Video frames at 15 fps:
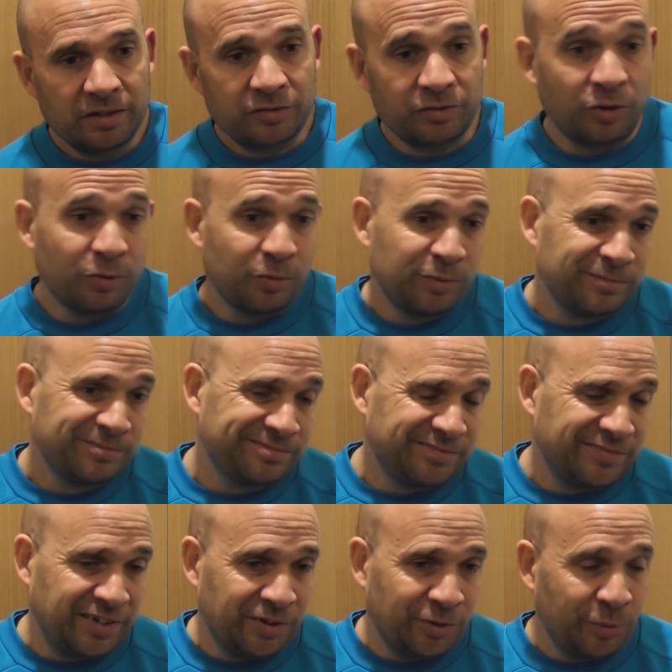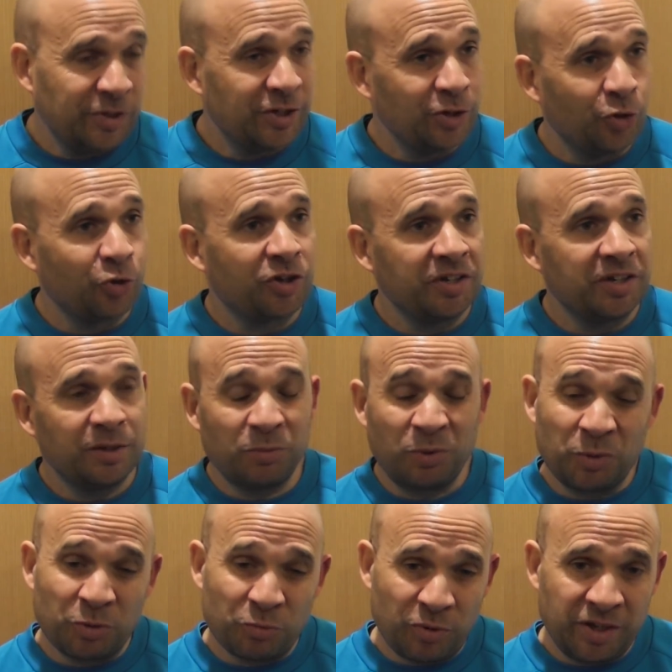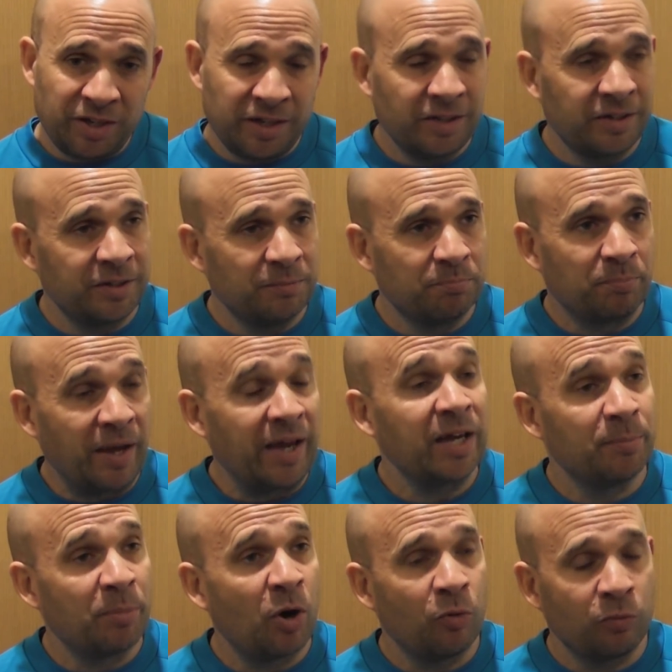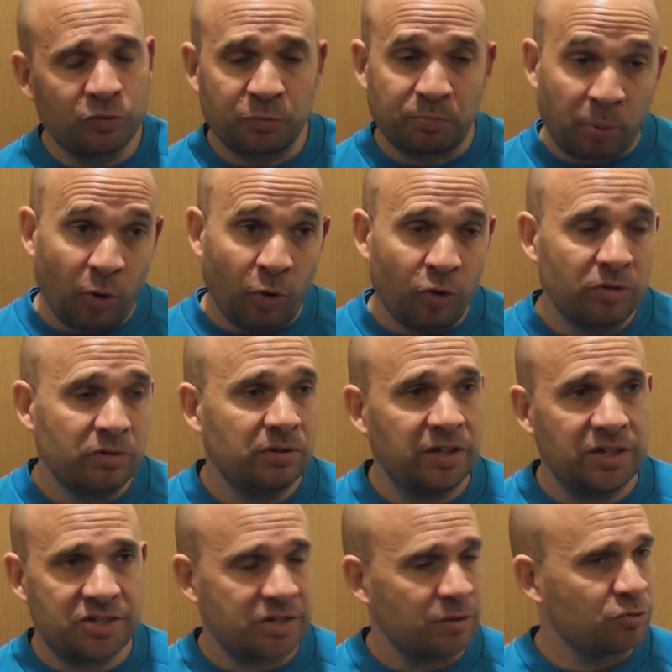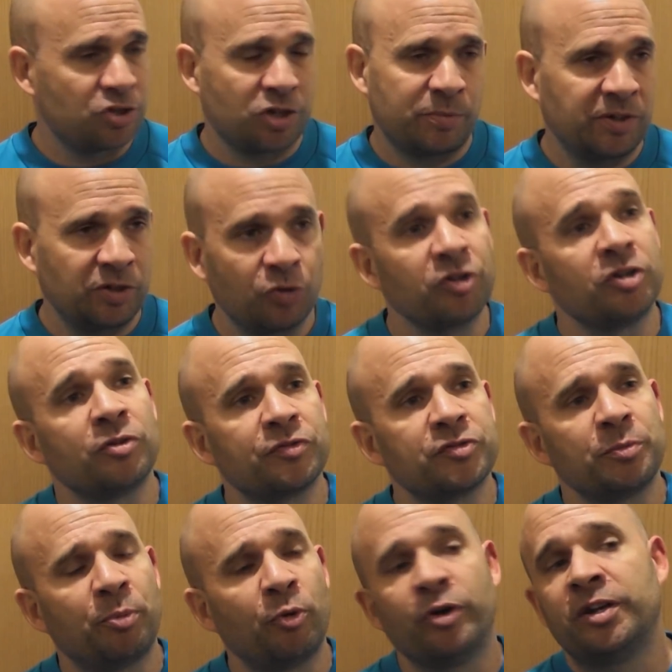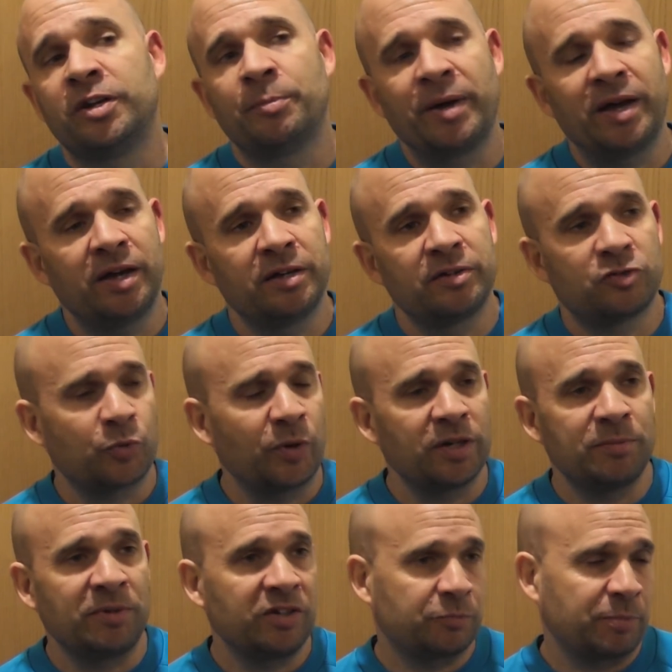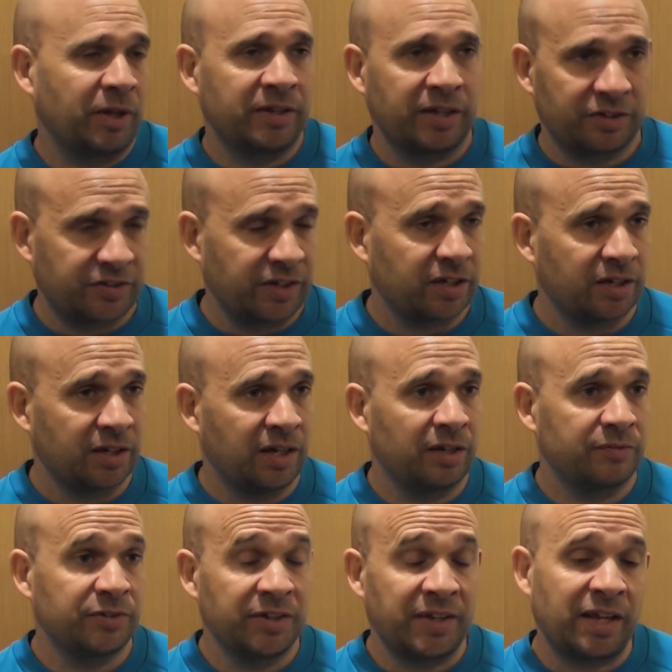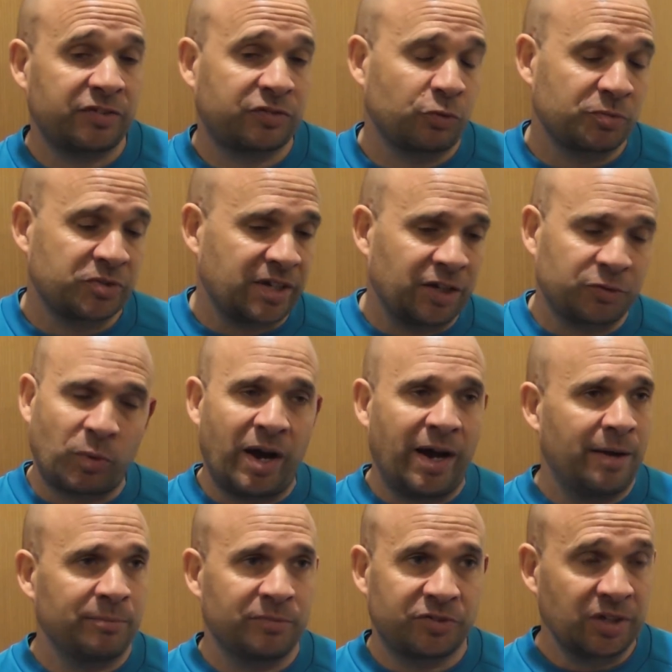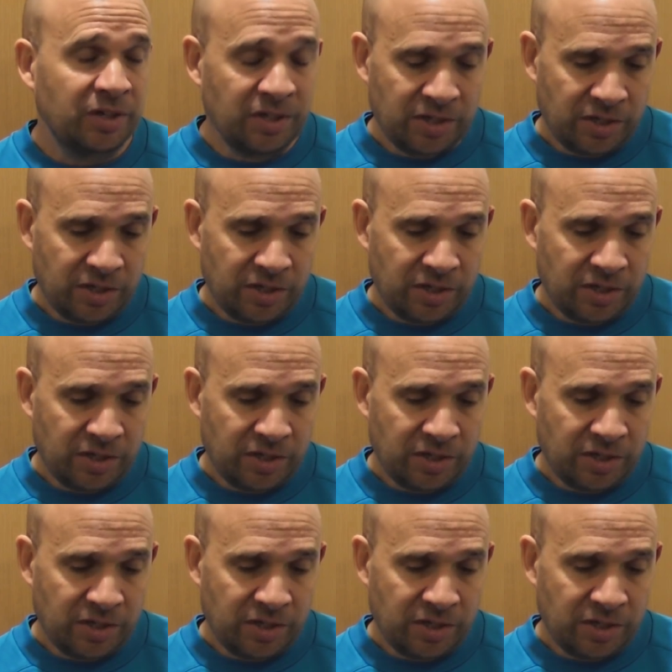So, you know, when you look at it, we were really bare bones, but it still should have been good enough to put in a better 20 minutes playing that second half. And that's sometimes what happens.